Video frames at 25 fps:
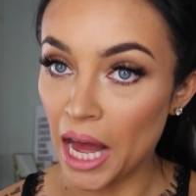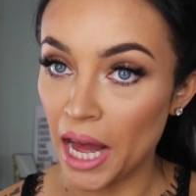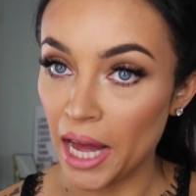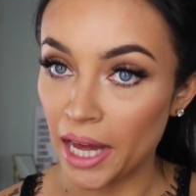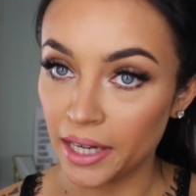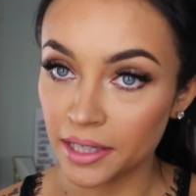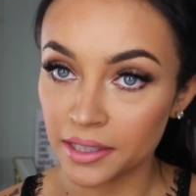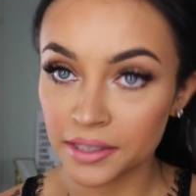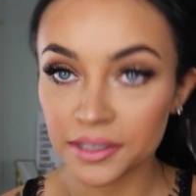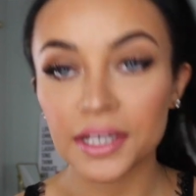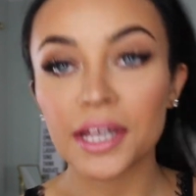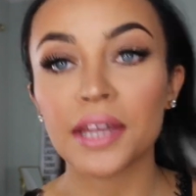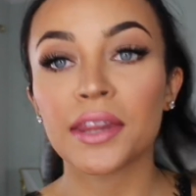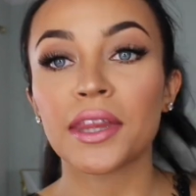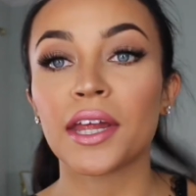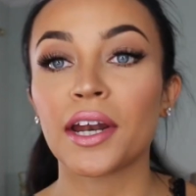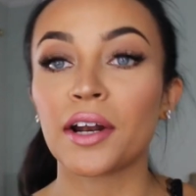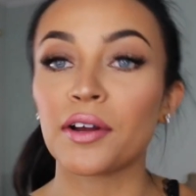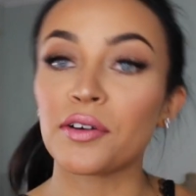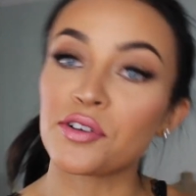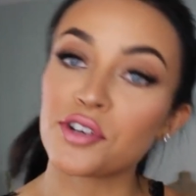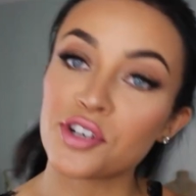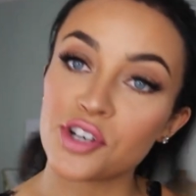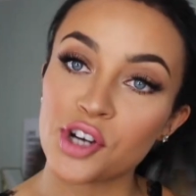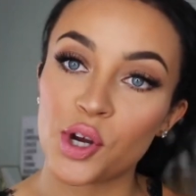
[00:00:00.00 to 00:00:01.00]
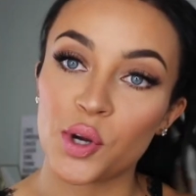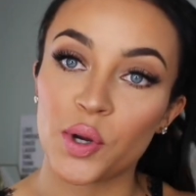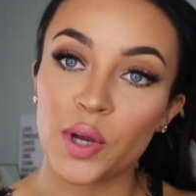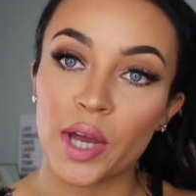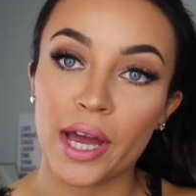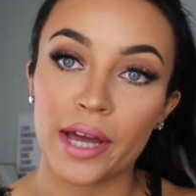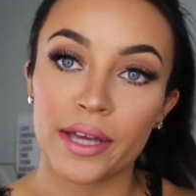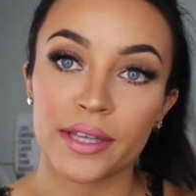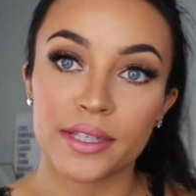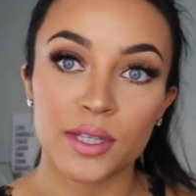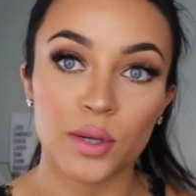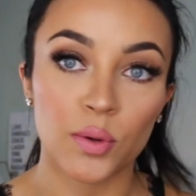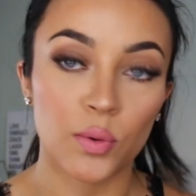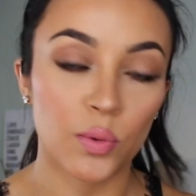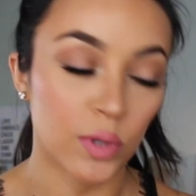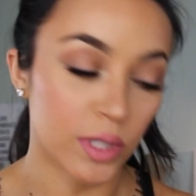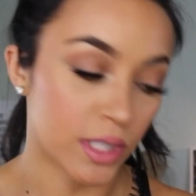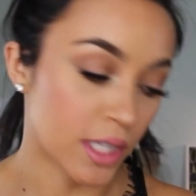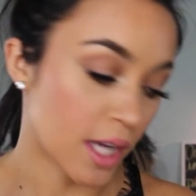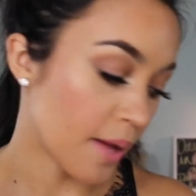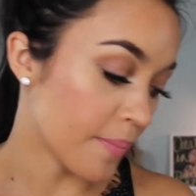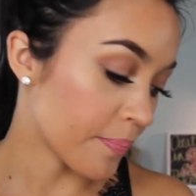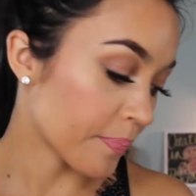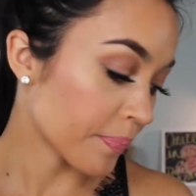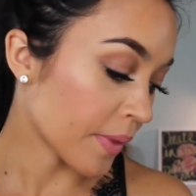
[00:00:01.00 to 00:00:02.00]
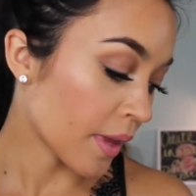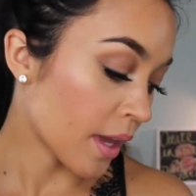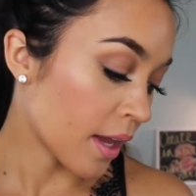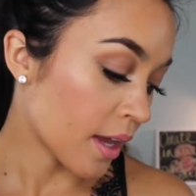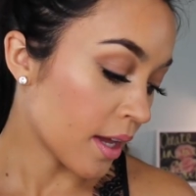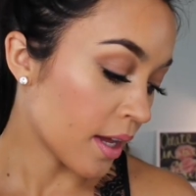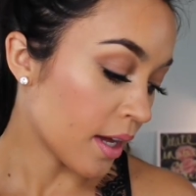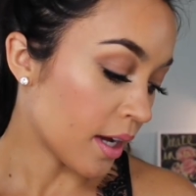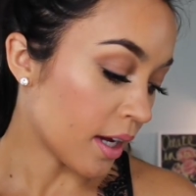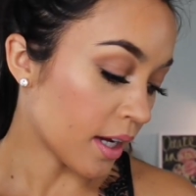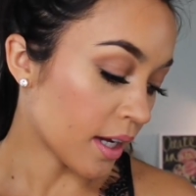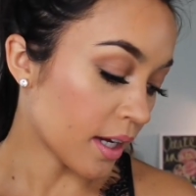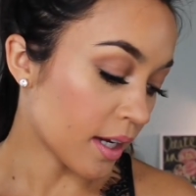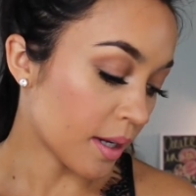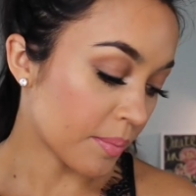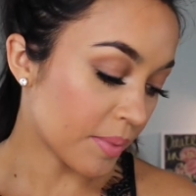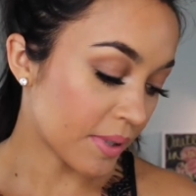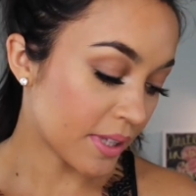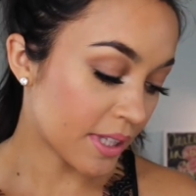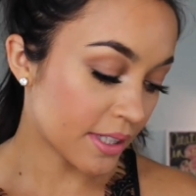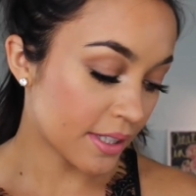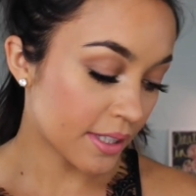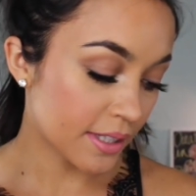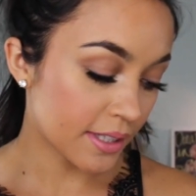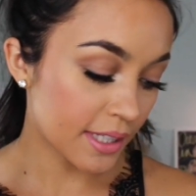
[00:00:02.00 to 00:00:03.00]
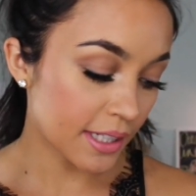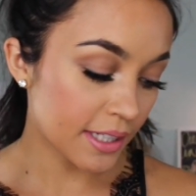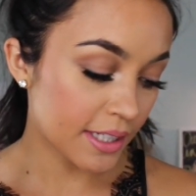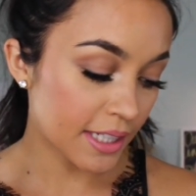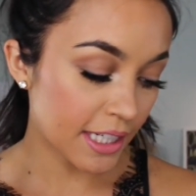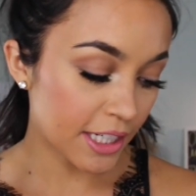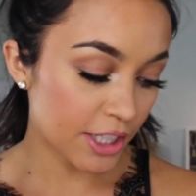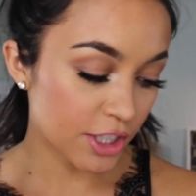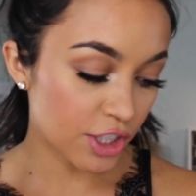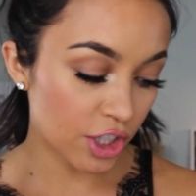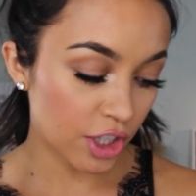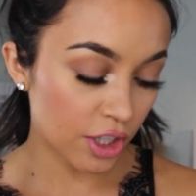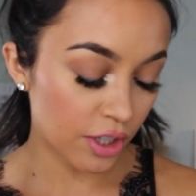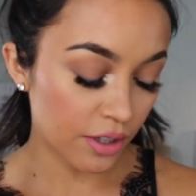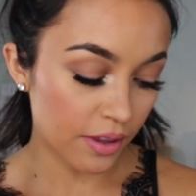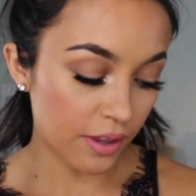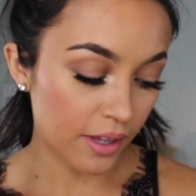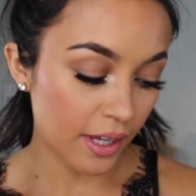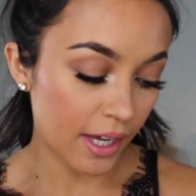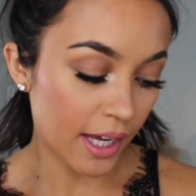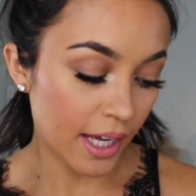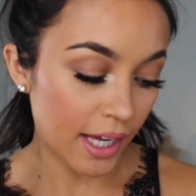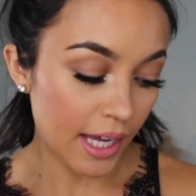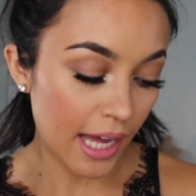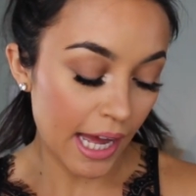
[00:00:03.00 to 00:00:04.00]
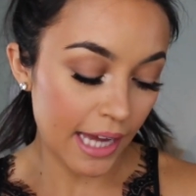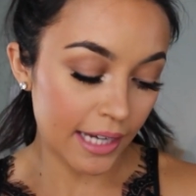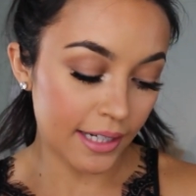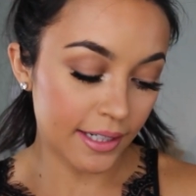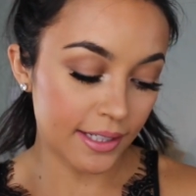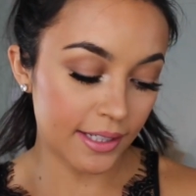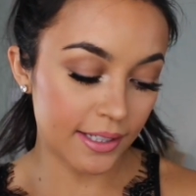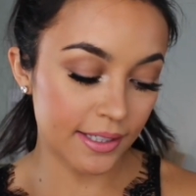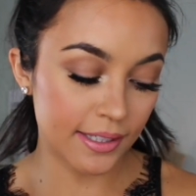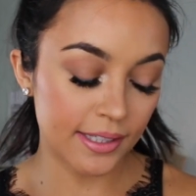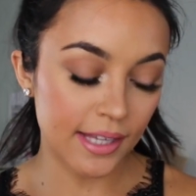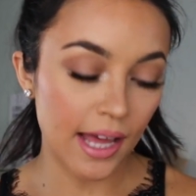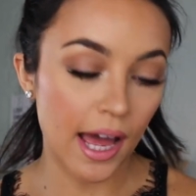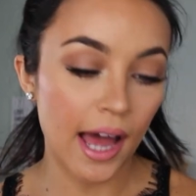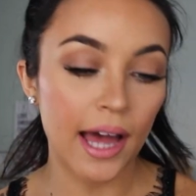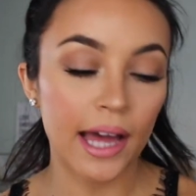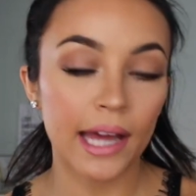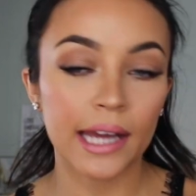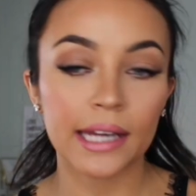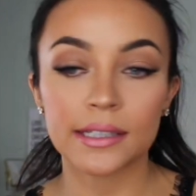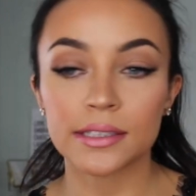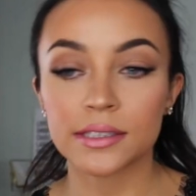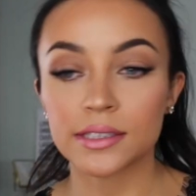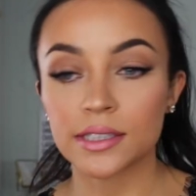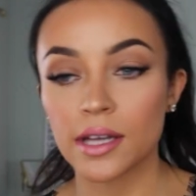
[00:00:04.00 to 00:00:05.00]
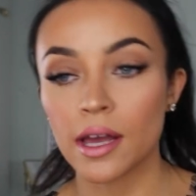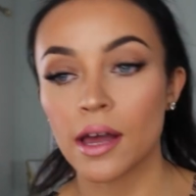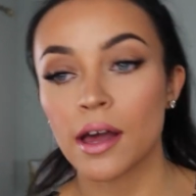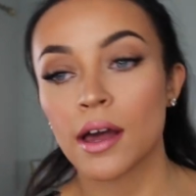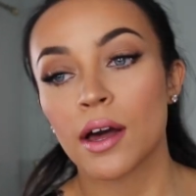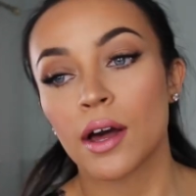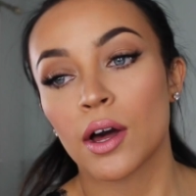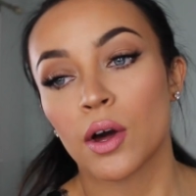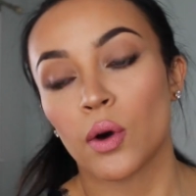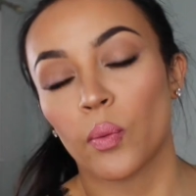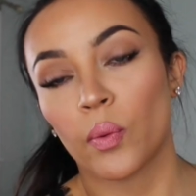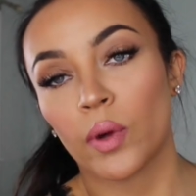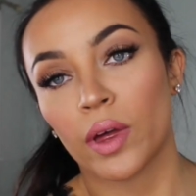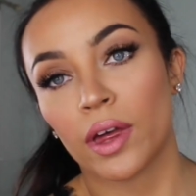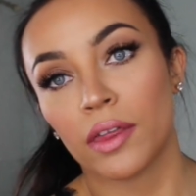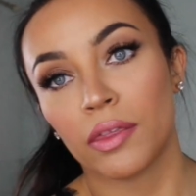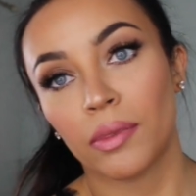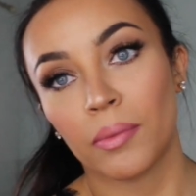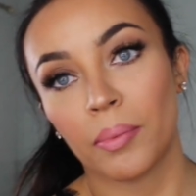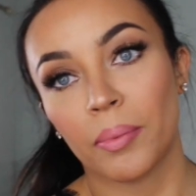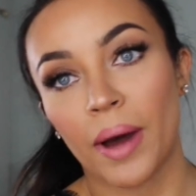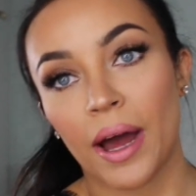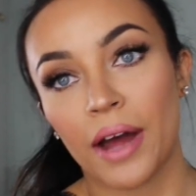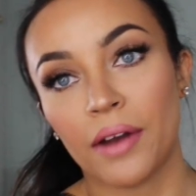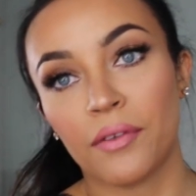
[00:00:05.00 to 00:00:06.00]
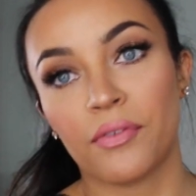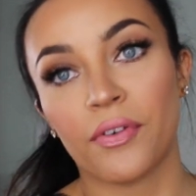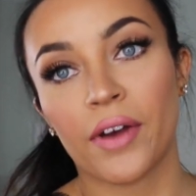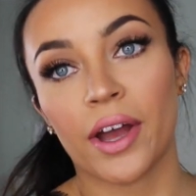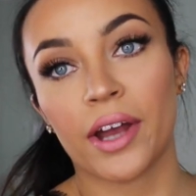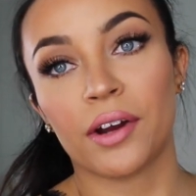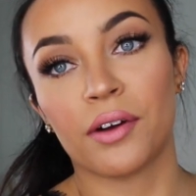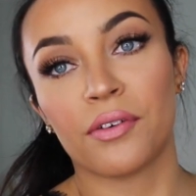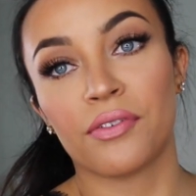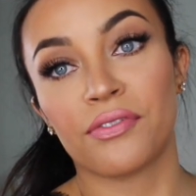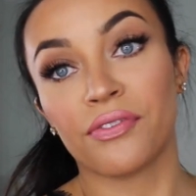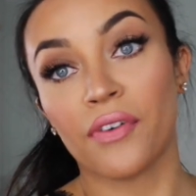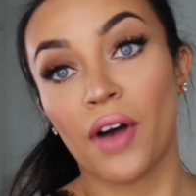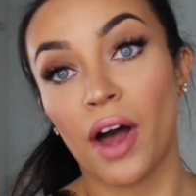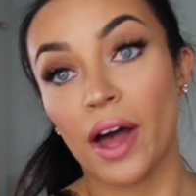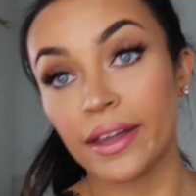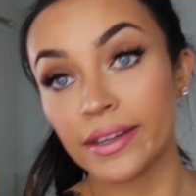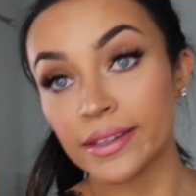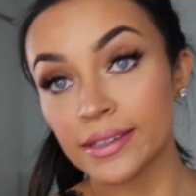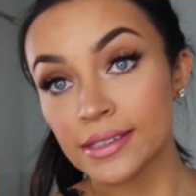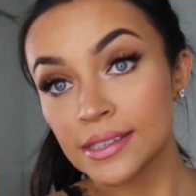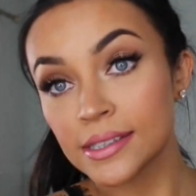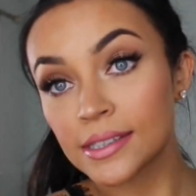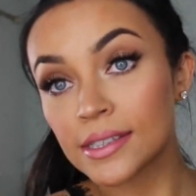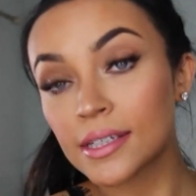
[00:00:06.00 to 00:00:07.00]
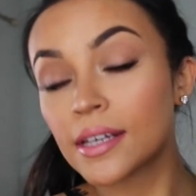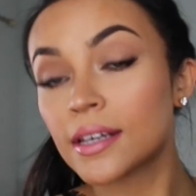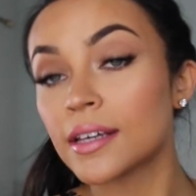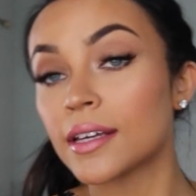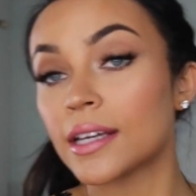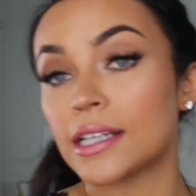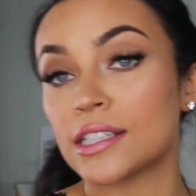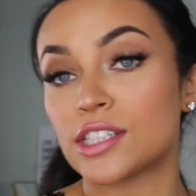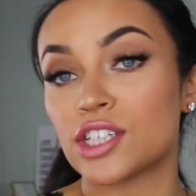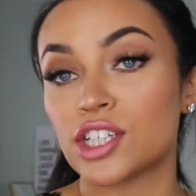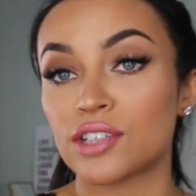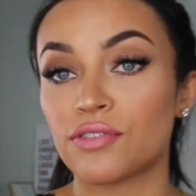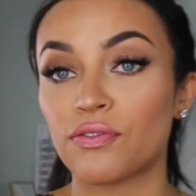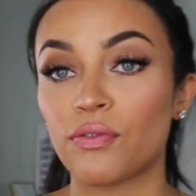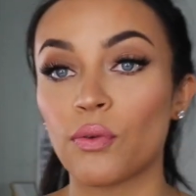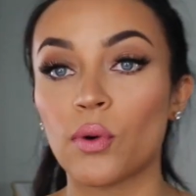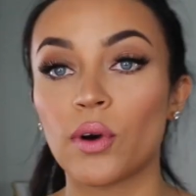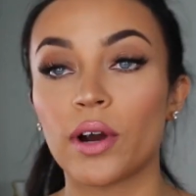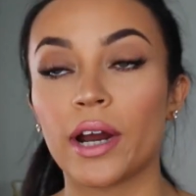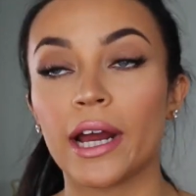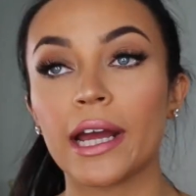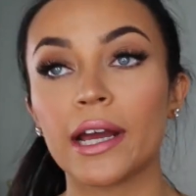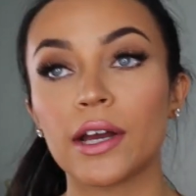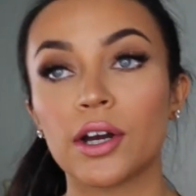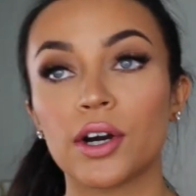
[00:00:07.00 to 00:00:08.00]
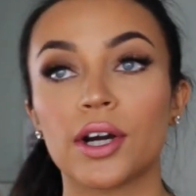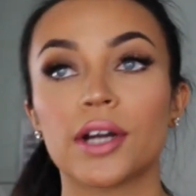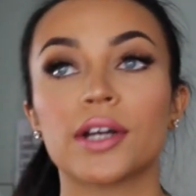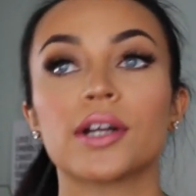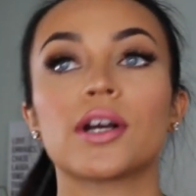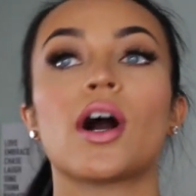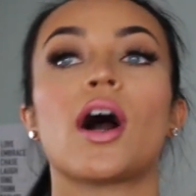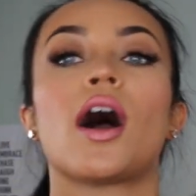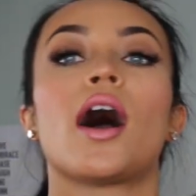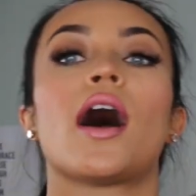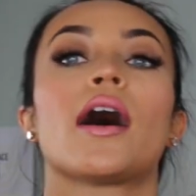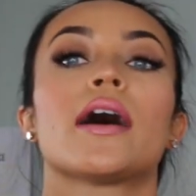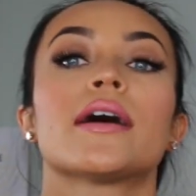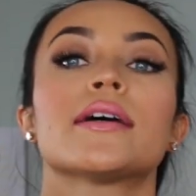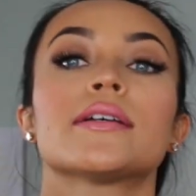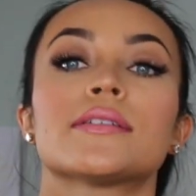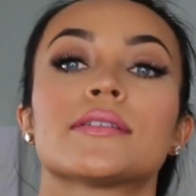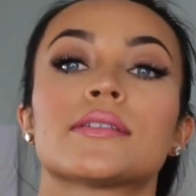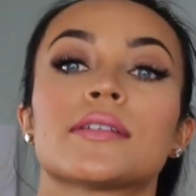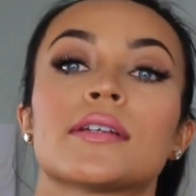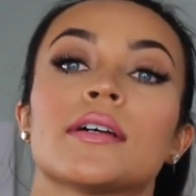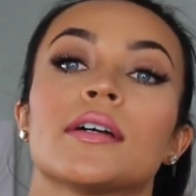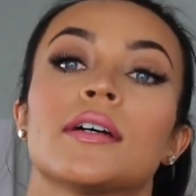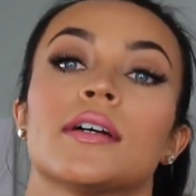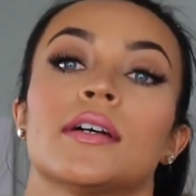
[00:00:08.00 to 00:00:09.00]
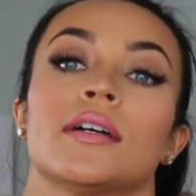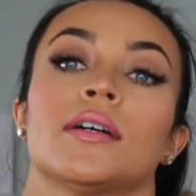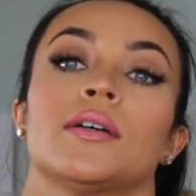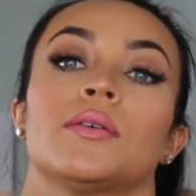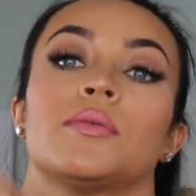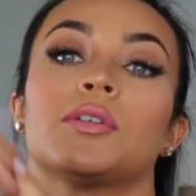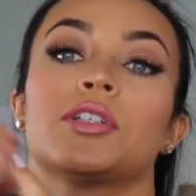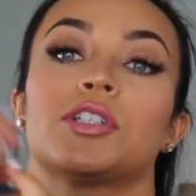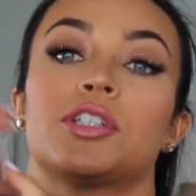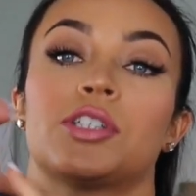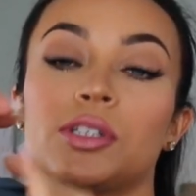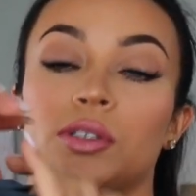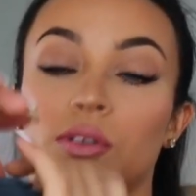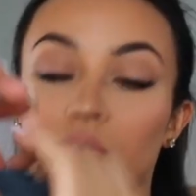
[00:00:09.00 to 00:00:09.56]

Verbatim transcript: on and then I'll show you guys what's up. Um, but this is a t-shirt that I designed with Bonfire Funds. It's just for a good cause, which,